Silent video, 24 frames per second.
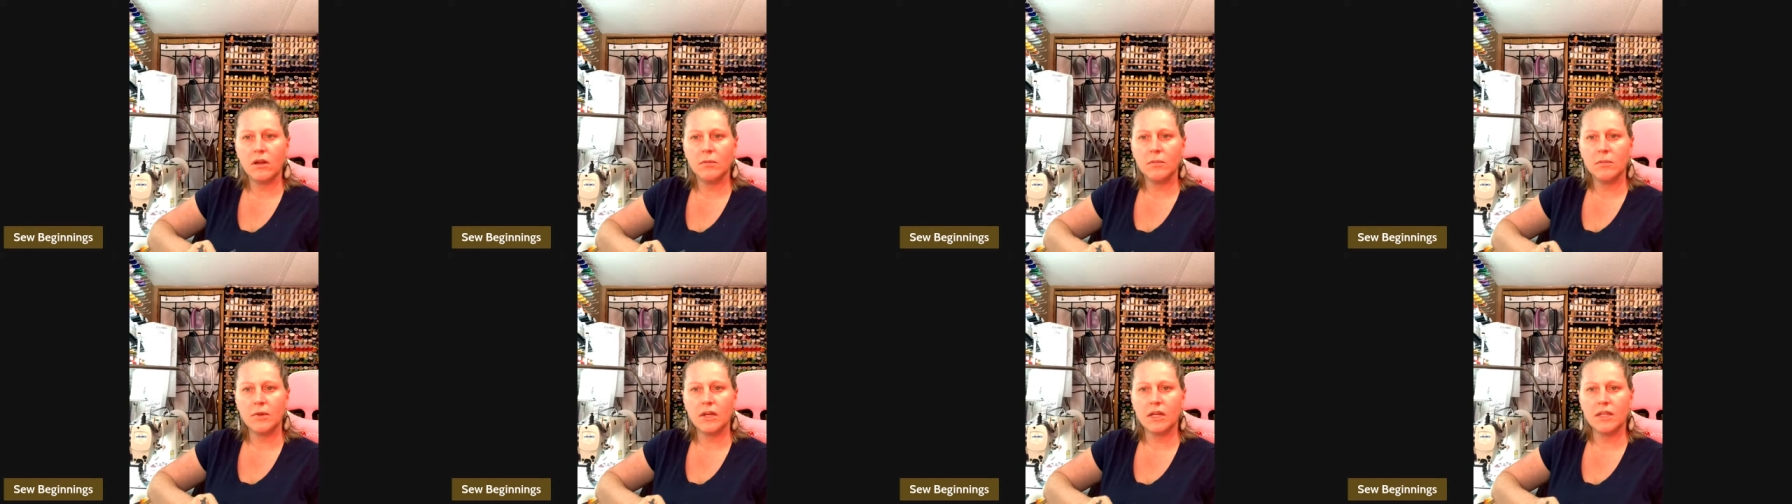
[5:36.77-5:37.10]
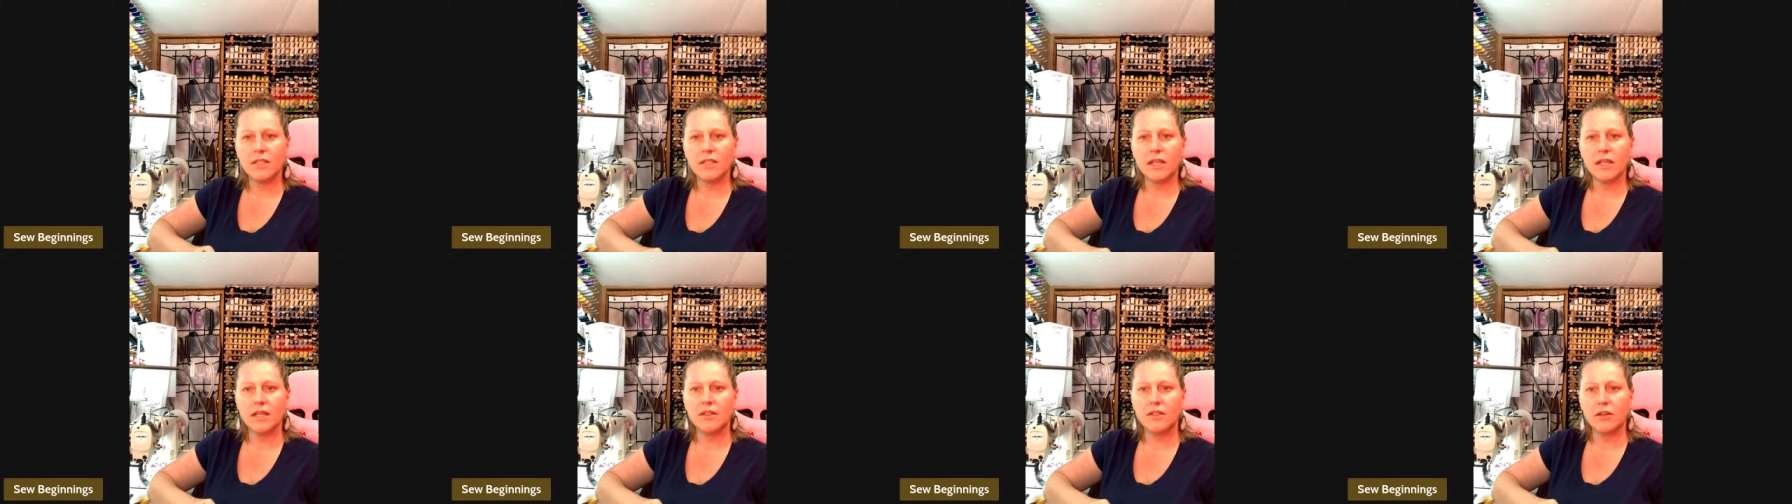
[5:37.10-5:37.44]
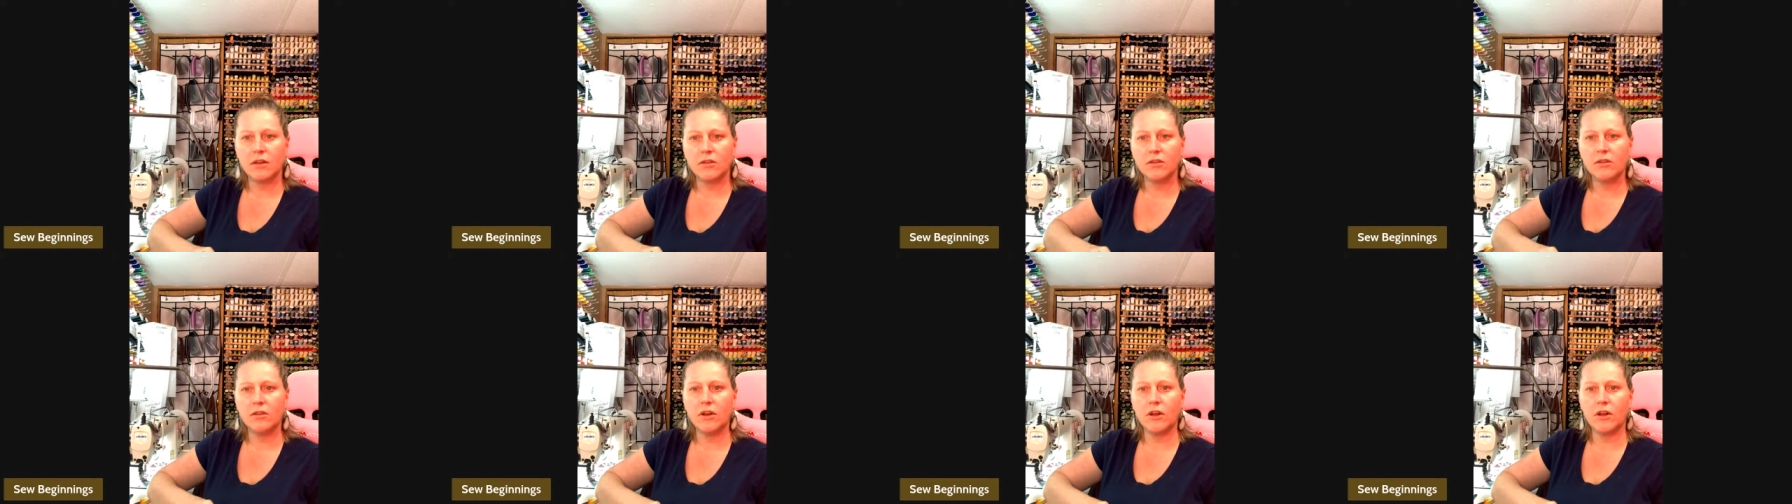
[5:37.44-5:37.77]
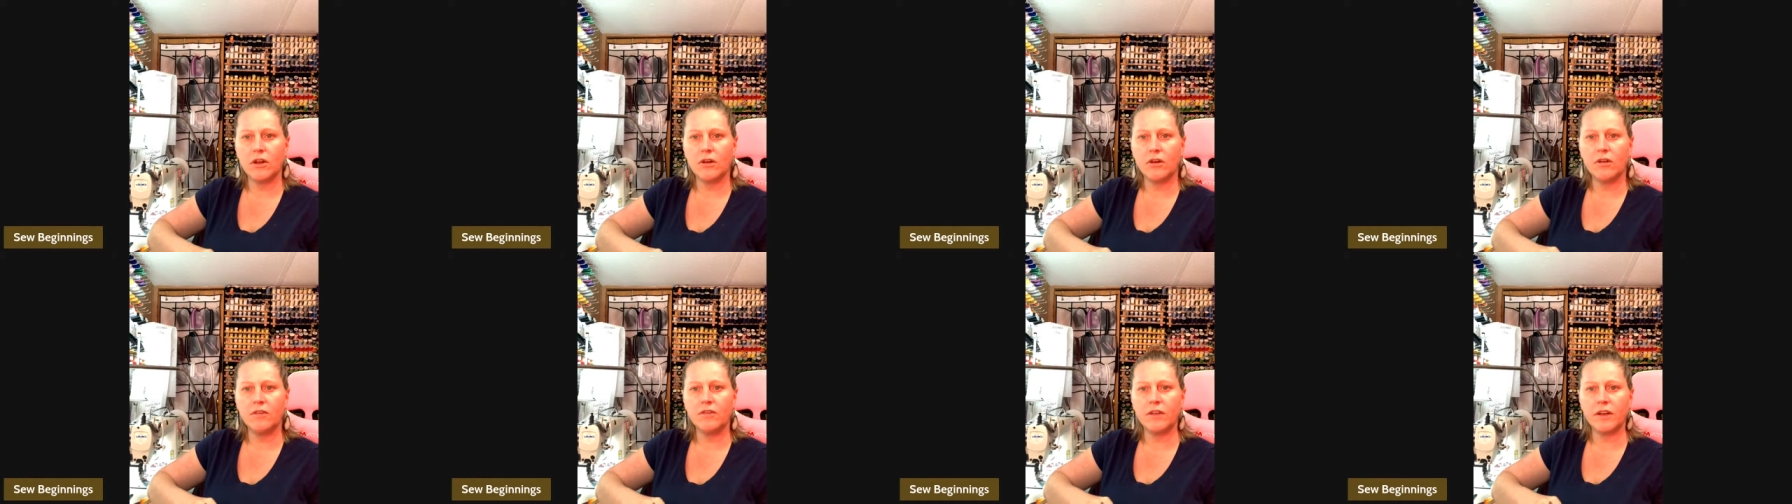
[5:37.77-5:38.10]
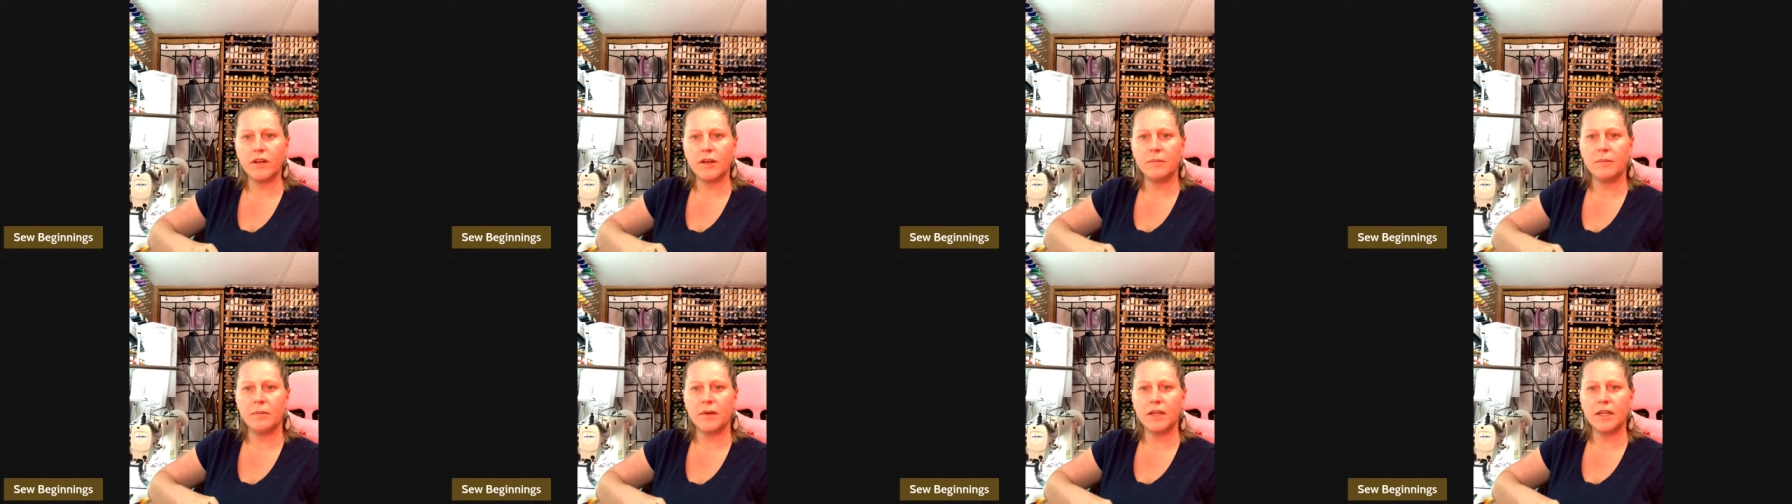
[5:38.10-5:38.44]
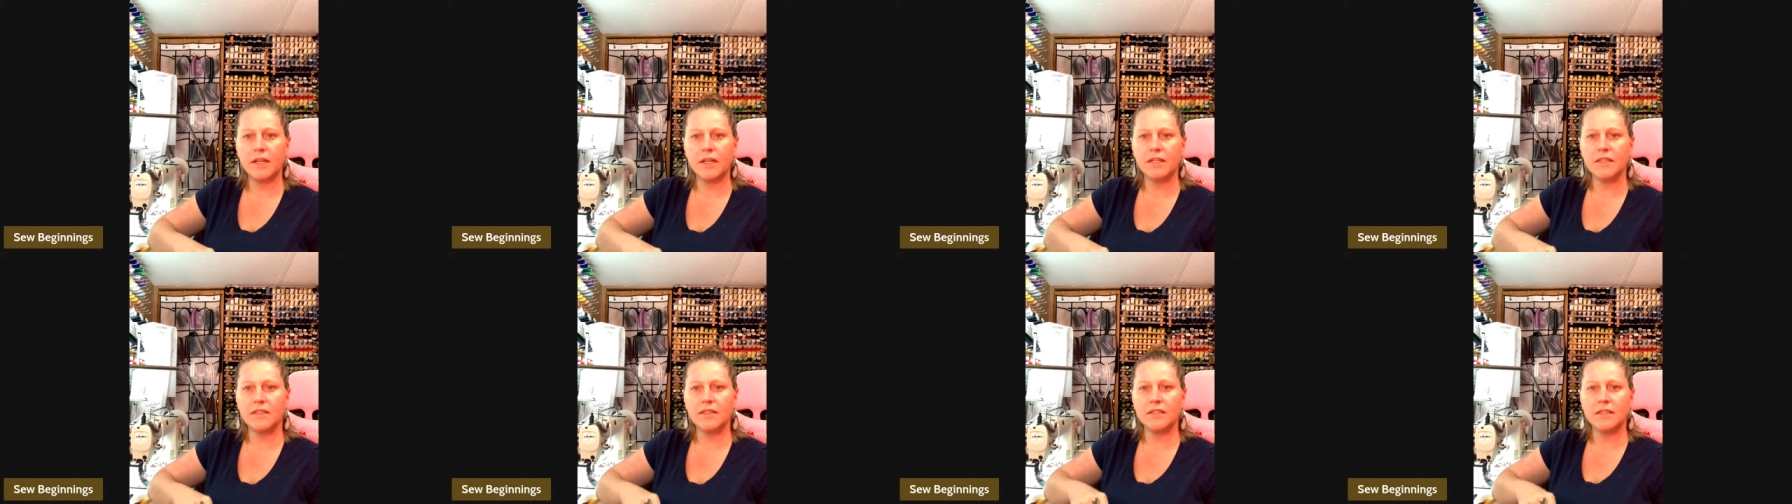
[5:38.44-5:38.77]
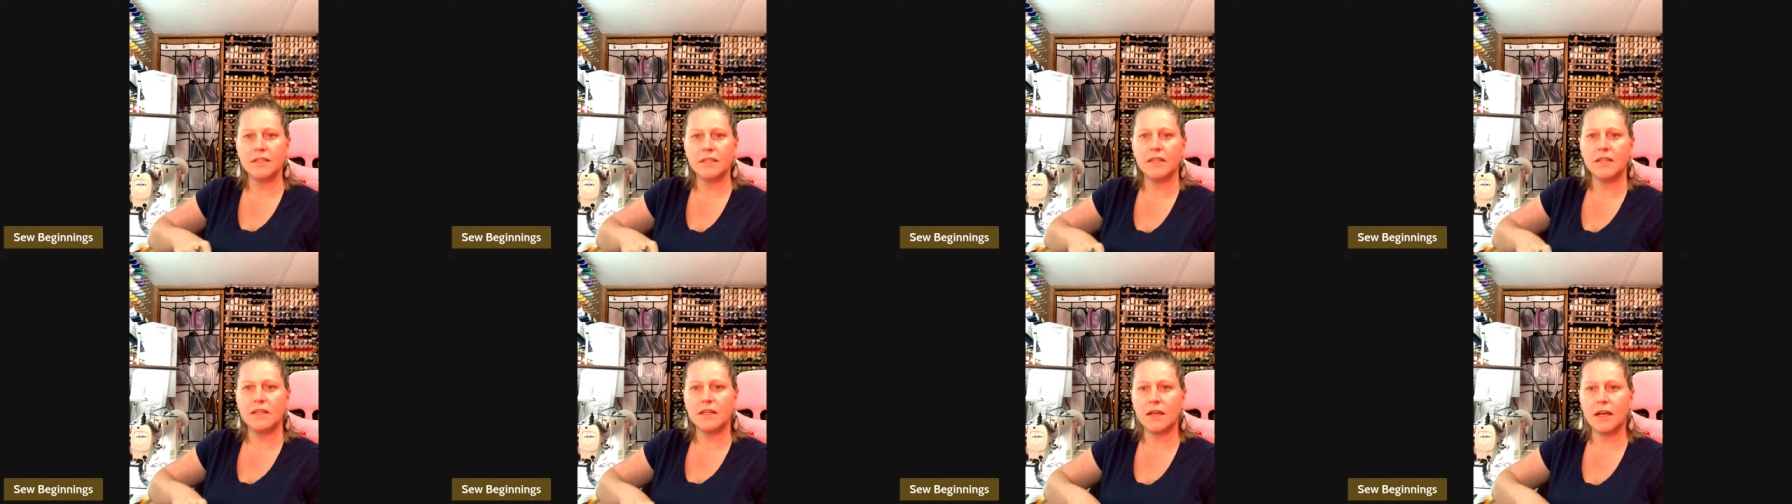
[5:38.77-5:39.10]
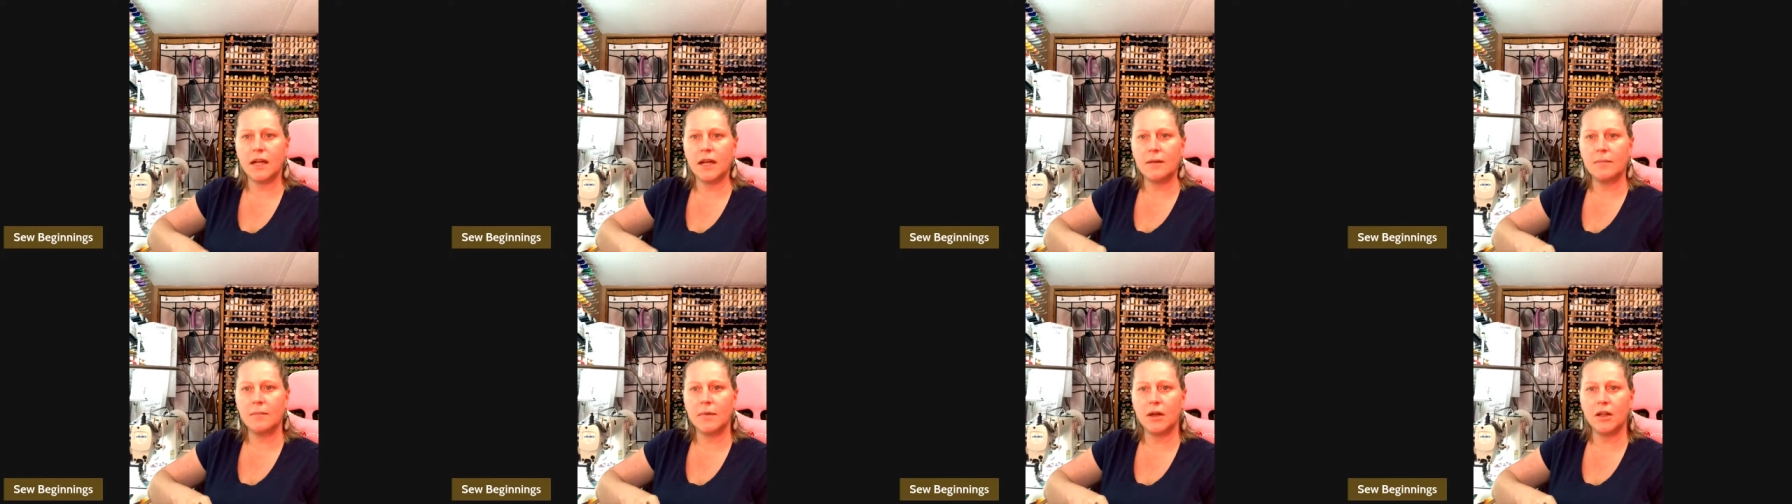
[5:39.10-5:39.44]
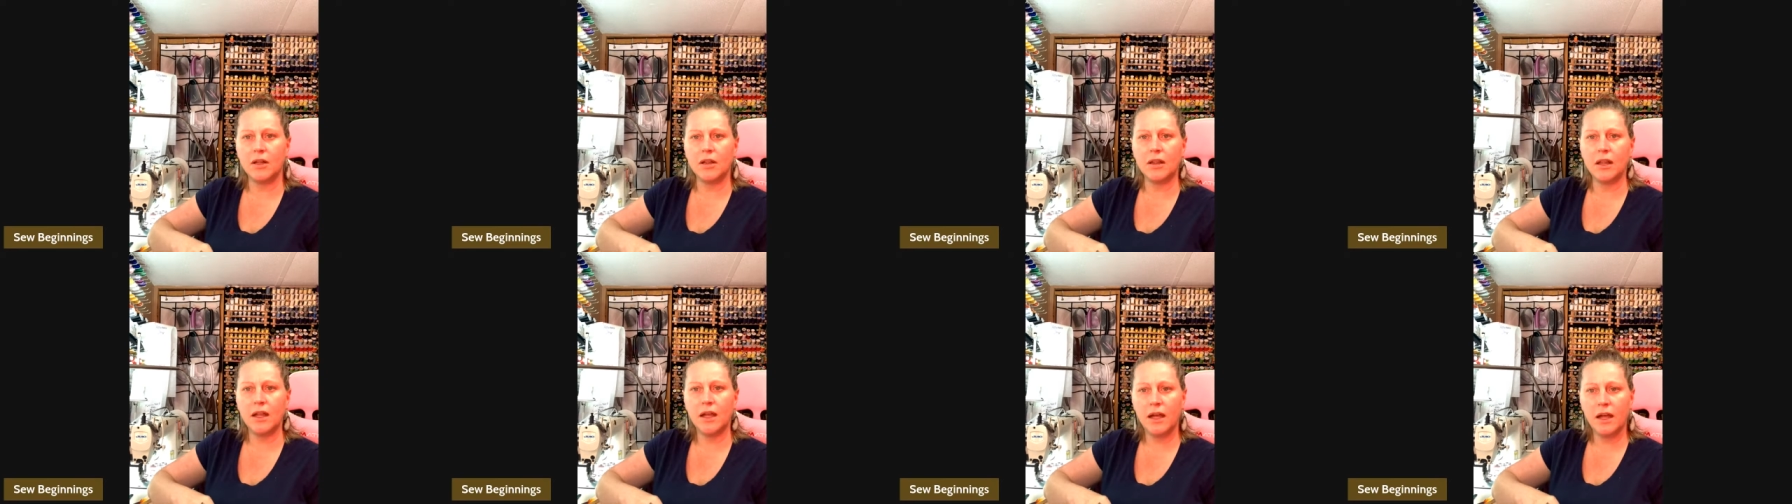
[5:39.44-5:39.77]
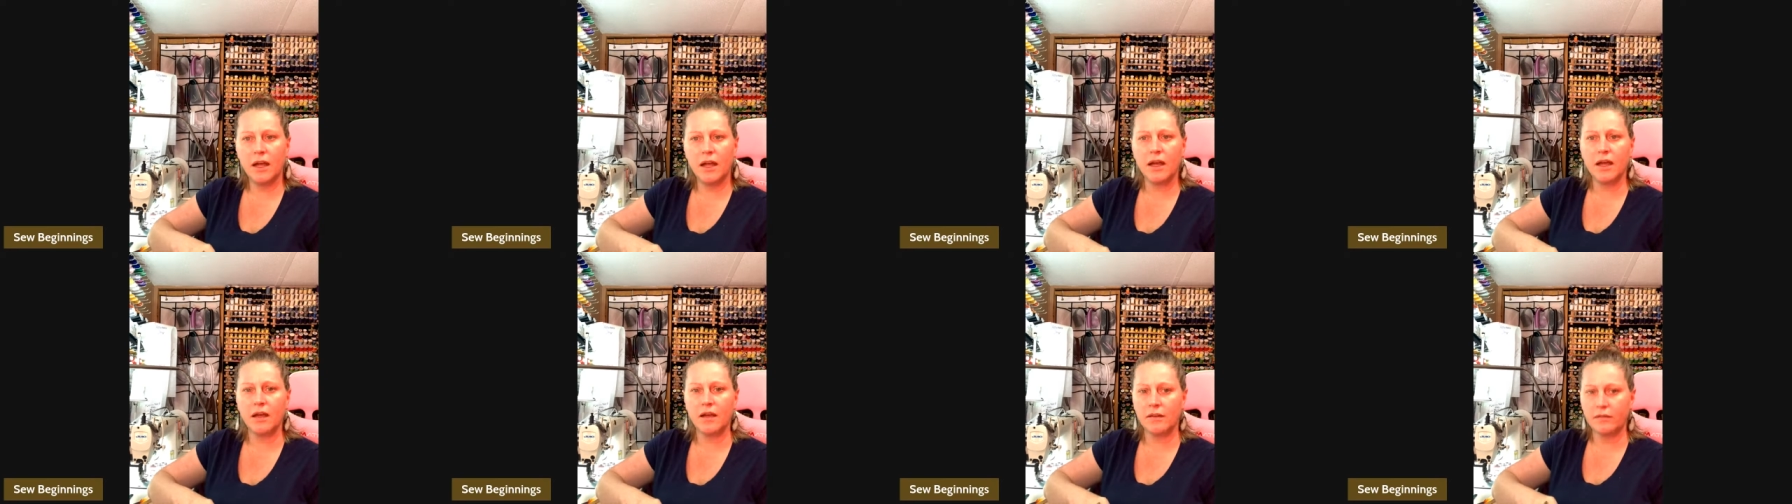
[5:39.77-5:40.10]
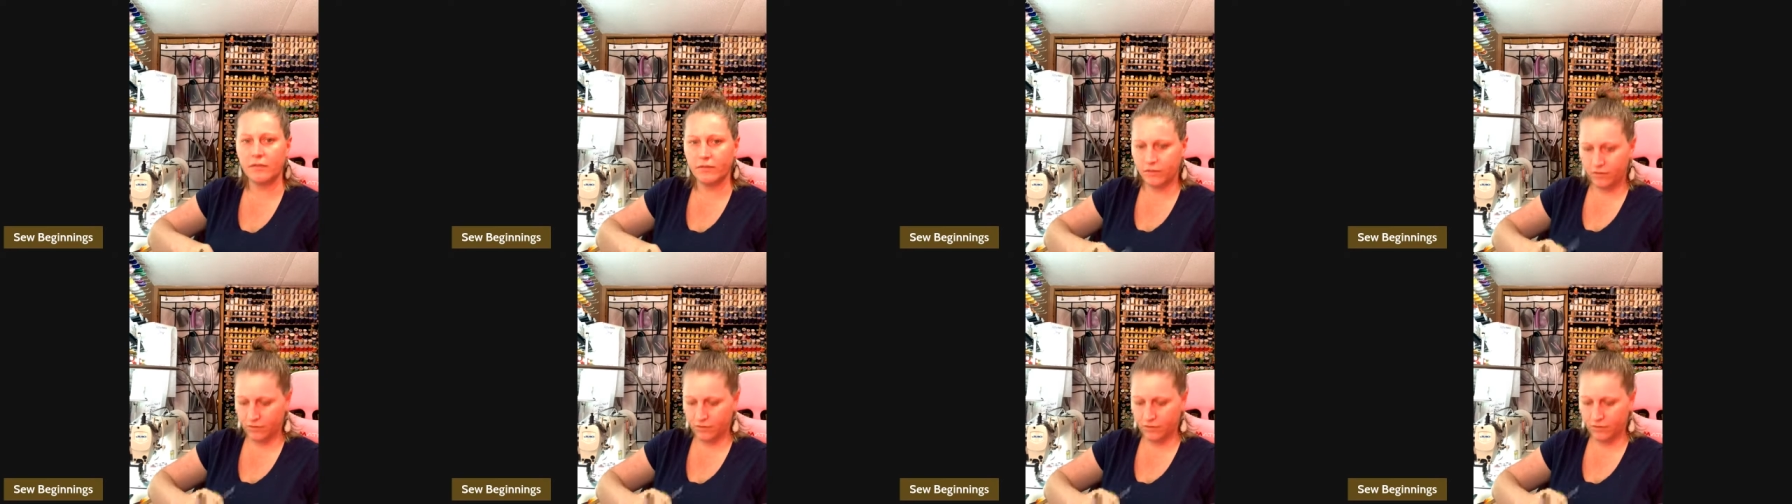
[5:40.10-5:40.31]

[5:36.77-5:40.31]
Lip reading: Because I don't know if anybody can see that I'm on live.